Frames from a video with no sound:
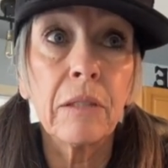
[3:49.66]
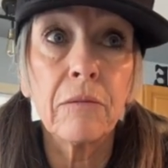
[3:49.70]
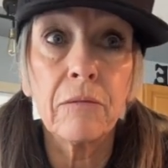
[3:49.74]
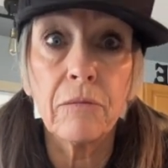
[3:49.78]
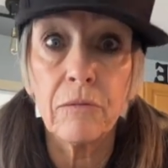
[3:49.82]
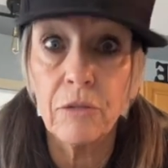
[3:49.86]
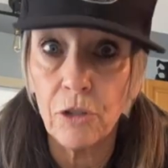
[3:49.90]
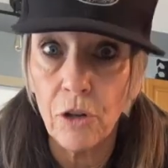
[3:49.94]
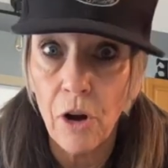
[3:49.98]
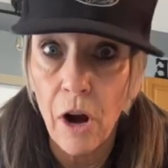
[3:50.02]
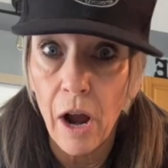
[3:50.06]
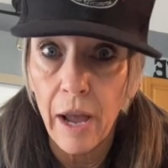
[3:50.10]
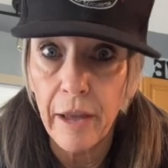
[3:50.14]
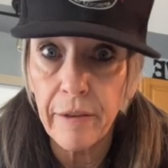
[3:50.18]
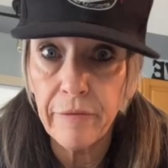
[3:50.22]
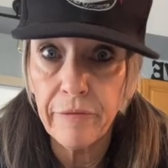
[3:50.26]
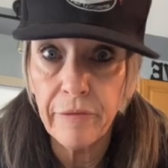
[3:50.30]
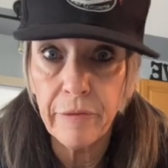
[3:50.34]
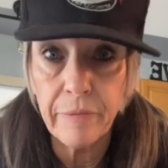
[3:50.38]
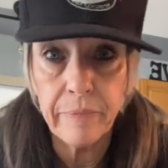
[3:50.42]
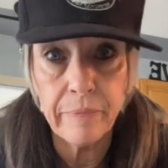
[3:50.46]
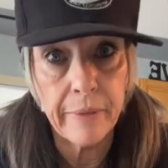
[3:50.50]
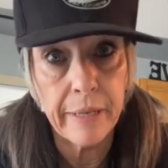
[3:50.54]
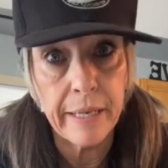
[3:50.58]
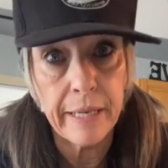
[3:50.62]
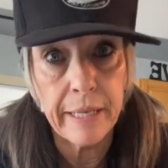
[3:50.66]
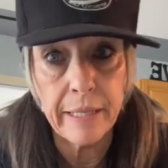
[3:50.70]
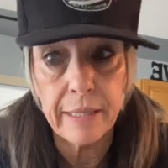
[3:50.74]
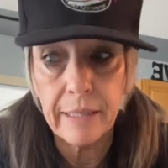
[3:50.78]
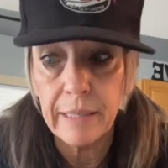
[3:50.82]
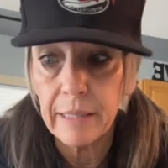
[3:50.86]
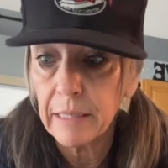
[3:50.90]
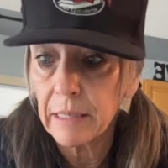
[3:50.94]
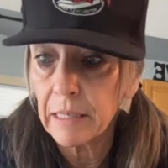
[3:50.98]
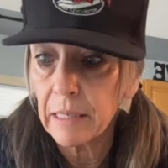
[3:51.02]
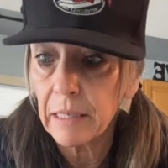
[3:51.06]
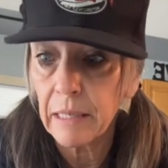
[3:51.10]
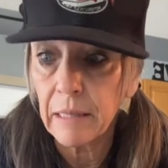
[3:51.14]
drive,
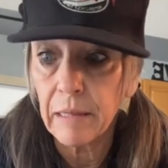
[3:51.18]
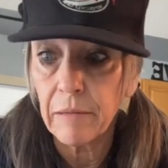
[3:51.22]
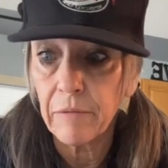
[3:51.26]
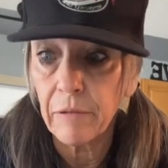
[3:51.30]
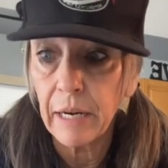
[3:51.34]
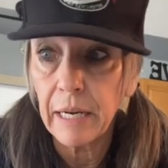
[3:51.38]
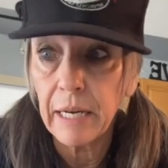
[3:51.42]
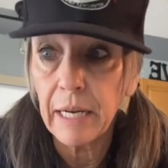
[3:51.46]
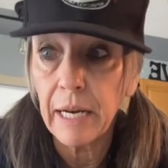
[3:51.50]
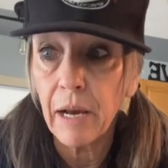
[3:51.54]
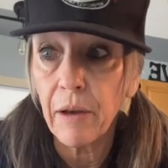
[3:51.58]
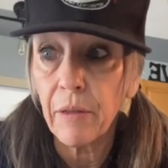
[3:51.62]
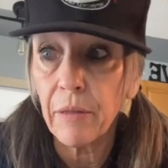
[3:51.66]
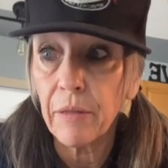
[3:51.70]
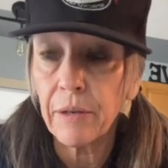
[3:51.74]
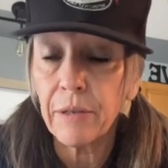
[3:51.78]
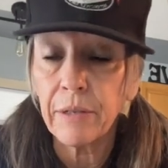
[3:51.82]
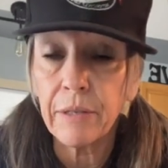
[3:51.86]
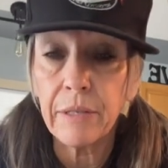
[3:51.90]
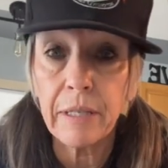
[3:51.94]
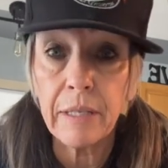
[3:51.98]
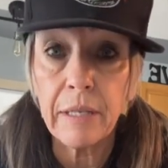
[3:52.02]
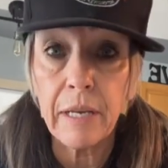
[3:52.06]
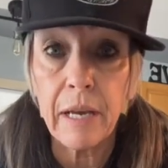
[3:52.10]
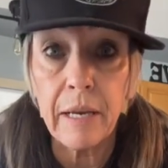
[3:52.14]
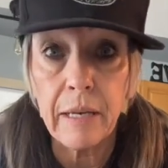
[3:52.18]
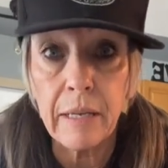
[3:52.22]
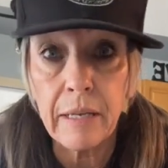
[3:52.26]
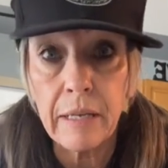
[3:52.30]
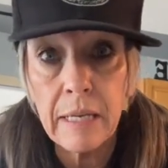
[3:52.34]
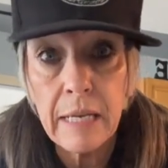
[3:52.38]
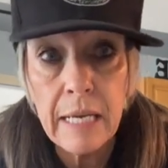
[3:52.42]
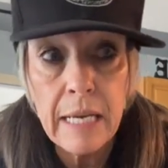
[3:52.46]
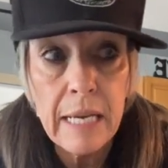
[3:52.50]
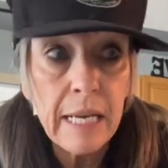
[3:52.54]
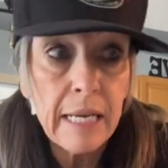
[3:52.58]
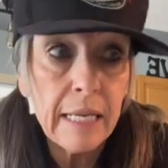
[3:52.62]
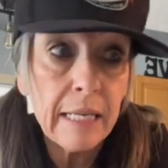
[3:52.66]
because right now there's
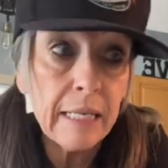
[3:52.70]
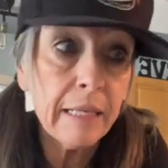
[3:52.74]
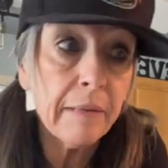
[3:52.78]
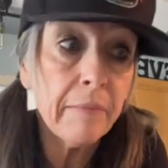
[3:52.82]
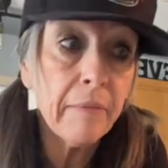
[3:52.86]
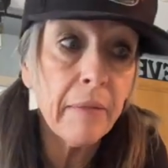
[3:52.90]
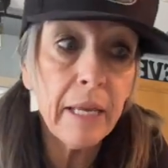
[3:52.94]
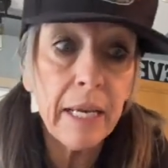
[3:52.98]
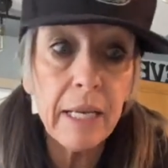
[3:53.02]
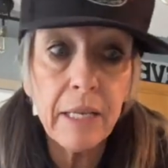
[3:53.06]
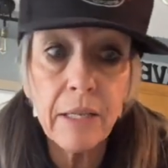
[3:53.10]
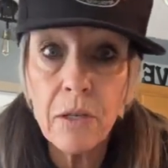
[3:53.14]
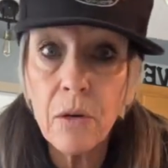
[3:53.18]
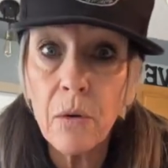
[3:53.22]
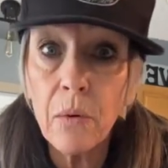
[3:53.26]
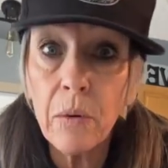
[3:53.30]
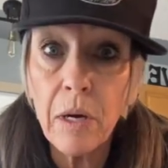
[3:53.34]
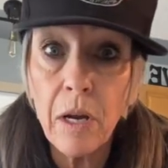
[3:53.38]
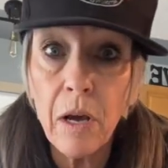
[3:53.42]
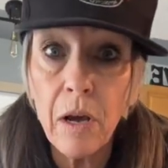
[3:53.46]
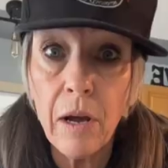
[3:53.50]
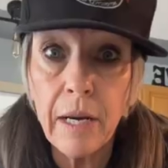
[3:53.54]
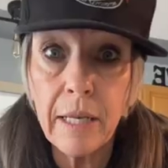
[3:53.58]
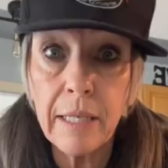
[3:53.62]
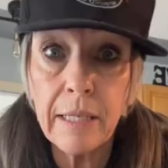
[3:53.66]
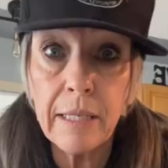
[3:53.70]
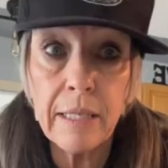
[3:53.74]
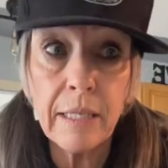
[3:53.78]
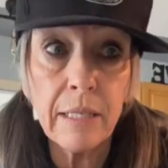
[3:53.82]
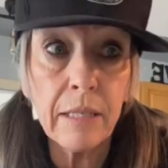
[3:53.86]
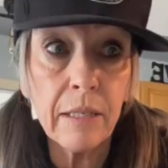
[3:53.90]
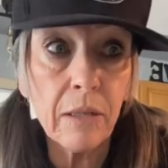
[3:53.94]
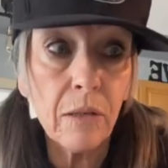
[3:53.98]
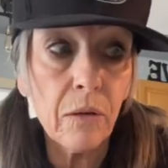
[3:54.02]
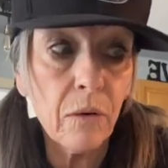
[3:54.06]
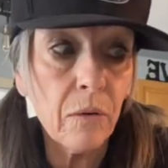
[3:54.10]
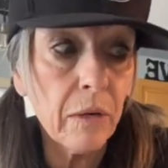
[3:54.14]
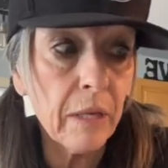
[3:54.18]
some things going on in
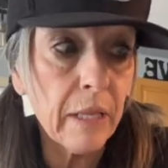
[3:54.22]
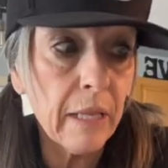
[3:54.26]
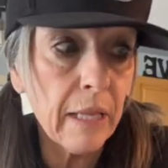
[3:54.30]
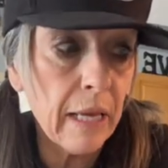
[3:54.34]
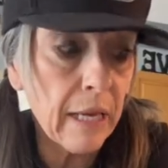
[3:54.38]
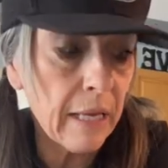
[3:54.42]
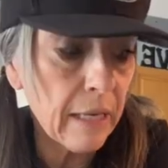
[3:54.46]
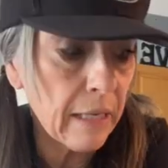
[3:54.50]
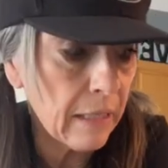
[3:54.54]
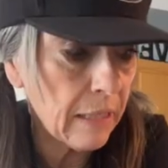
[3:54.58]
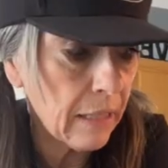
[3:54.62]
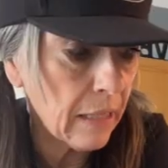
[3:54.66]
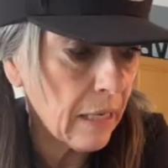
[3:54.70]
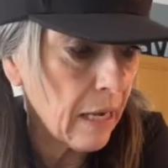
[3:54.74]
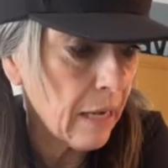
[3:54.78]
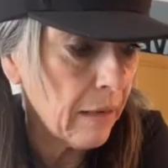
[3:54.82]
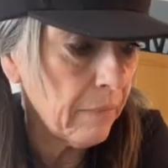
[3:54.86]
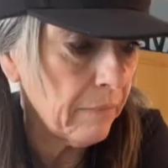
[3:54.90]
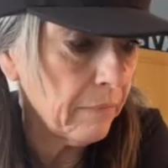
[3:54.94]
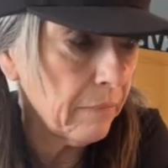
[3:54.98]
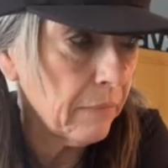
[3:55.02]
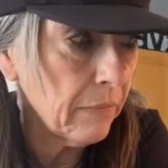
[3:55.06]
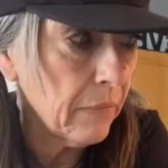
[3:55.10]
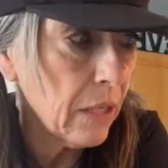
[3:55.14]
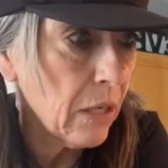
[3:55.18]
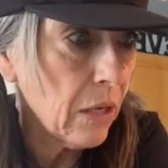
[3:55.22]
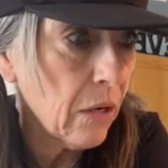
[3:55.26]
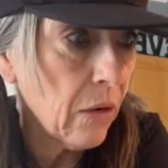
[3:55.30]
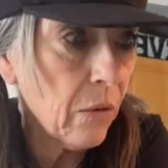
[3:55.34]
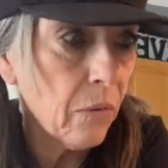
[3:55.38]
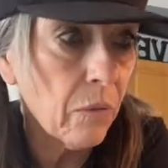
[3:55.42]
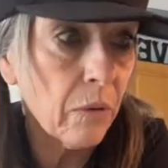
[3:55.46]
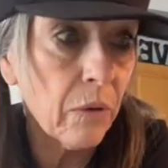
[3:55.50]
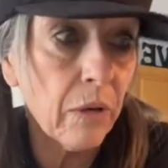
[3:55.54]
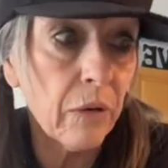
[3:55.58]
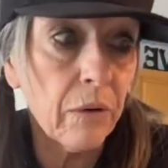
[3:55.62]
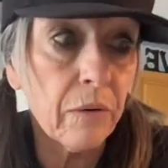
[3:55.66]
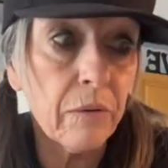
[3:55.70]
Sinaloa that
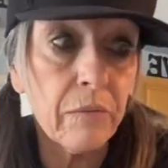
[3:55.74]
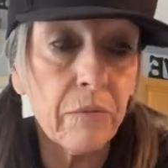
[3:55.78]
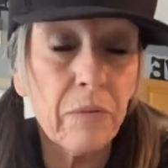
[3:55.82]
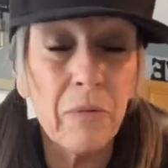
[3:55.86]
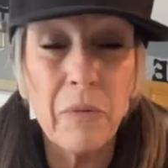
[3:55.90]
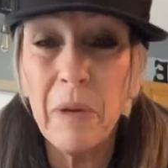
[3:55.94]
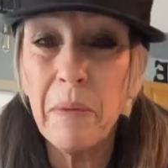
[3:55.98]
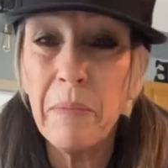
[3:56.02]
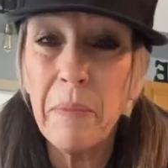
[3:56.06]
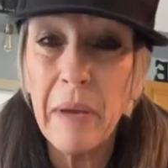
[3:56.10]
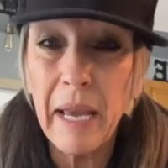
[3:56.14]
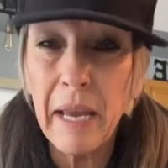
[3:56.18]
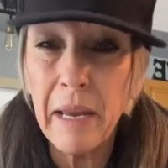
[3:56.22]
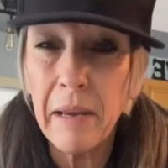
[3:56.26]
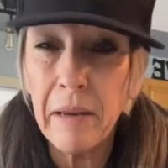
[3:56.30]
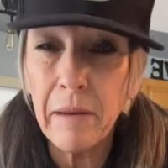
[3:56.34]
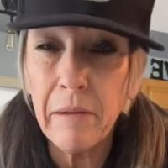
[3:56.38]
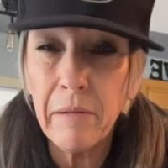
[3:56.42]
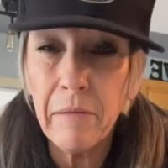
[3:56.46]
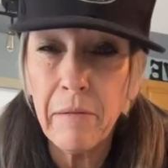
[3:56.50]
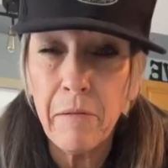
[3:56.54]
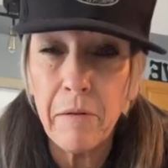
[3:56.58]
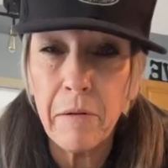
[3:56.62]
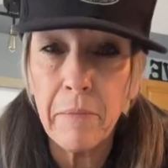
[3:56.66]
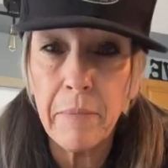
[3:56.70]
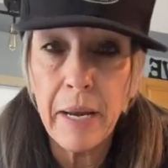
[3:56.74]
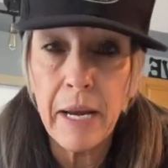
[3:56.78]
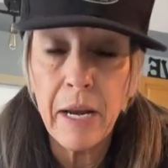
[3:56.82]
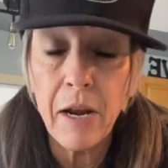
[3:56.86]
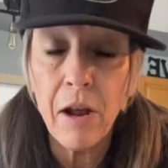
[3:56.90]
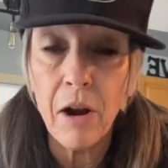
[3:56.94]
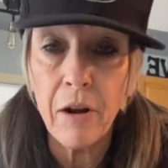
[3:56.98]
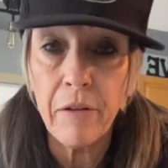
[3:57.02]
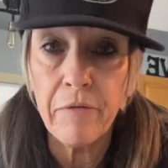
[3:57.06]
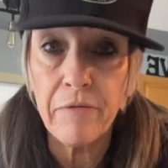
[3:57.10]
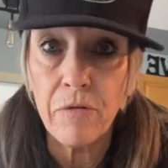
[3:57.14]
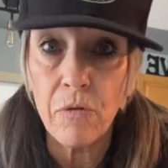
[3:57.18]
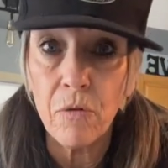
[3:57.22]
we may or may
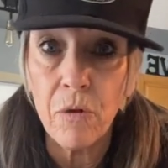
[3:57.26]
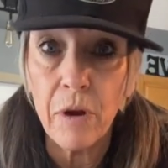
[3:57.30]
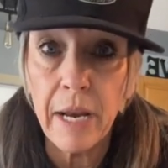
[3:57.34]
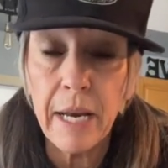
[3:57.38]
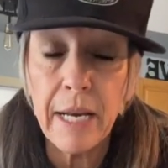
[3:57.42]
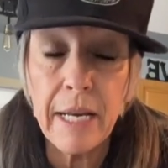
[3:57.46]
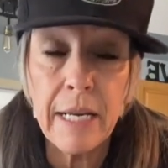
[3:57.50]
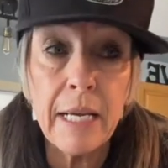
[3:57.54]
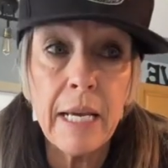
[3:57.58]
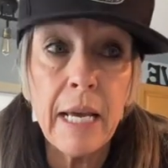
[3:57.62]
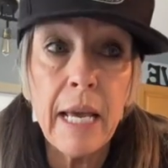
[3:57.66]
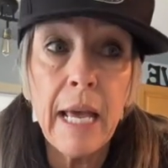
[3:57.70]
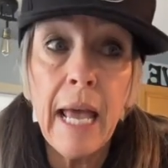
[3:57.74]
not avoid.